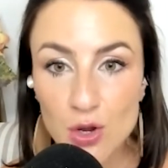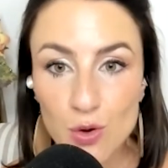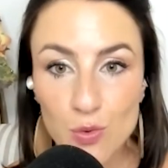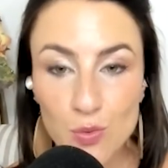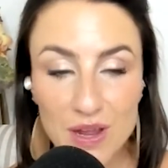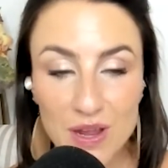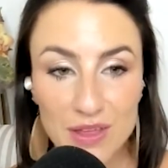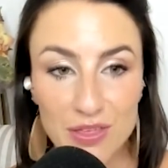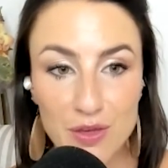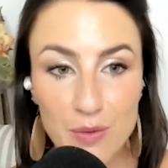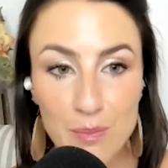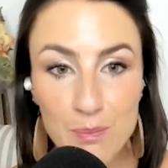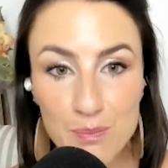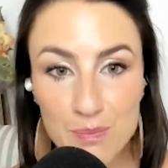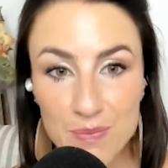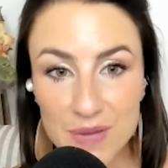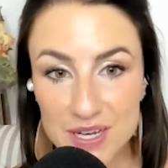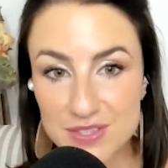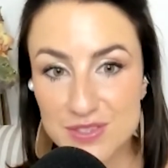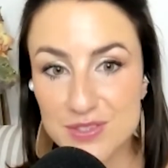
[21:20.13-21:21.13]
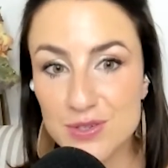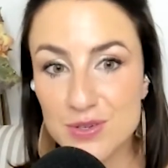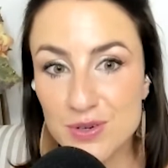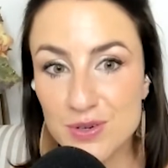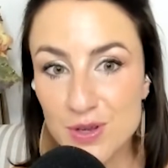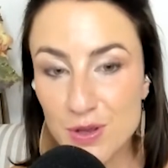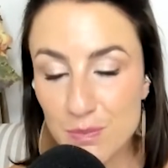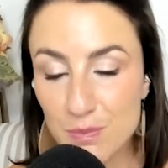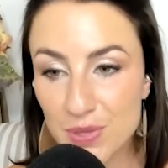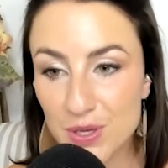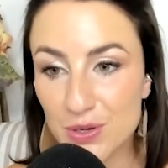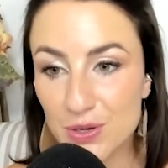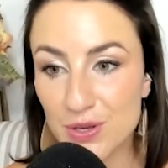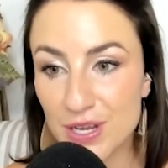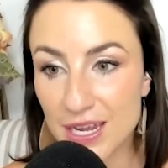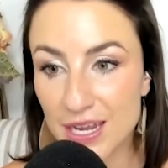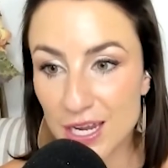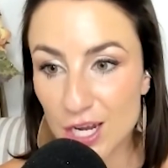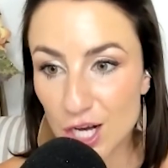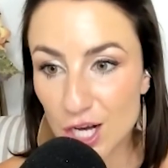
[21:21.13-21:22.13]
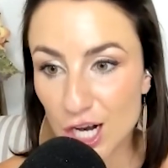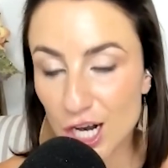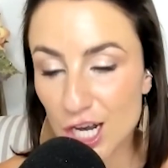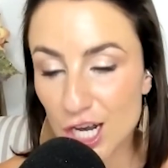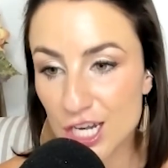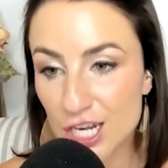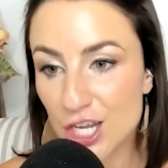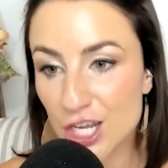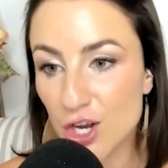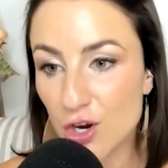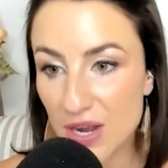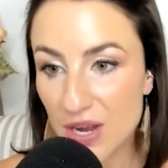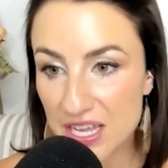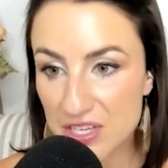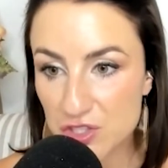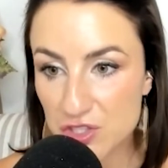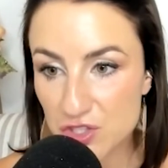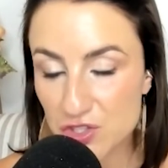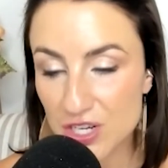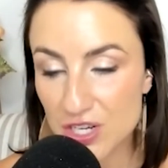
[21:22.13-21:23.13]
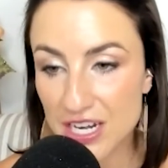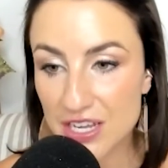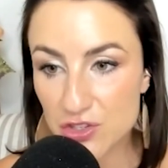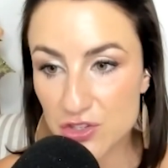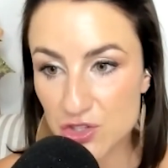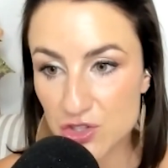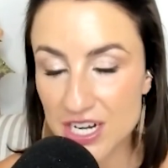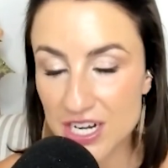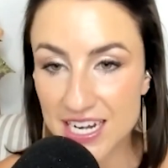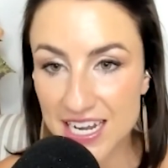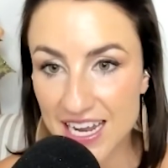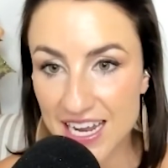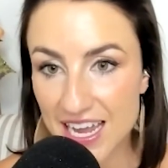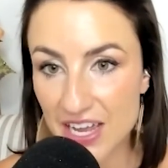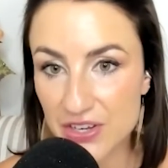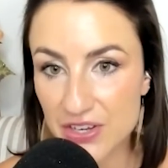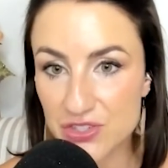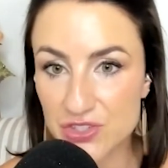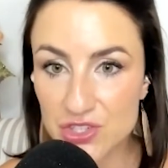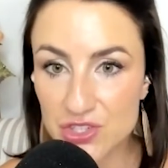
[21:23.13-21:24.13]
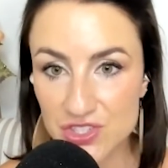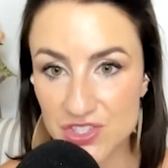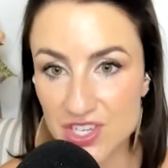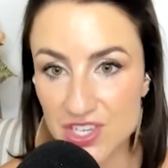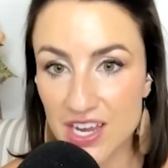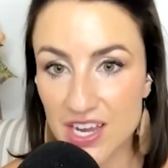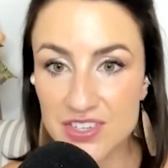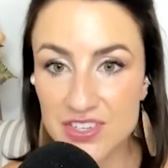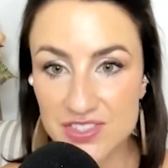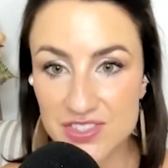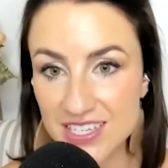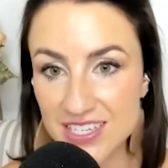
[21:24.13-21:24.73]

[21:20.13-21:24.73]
with muscle building, cardio, and strength training exercise.